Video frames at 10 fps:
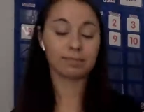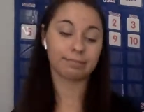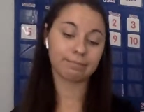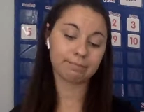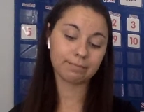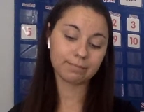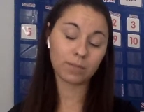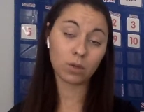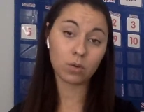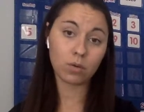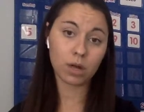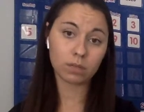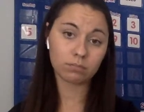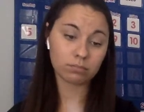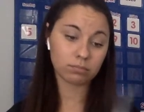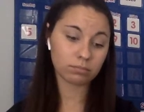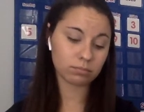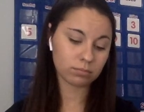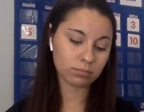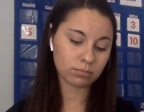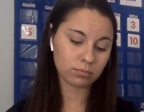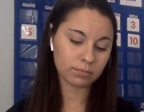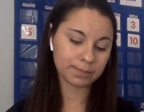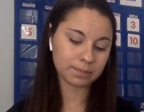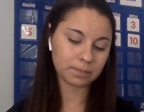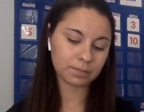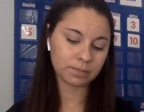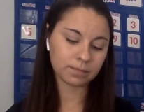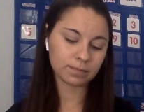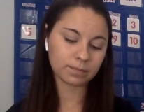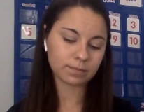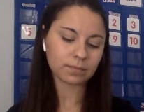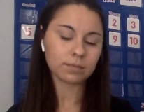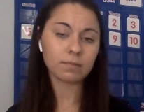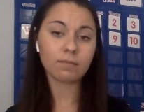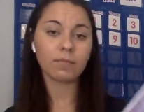(silence)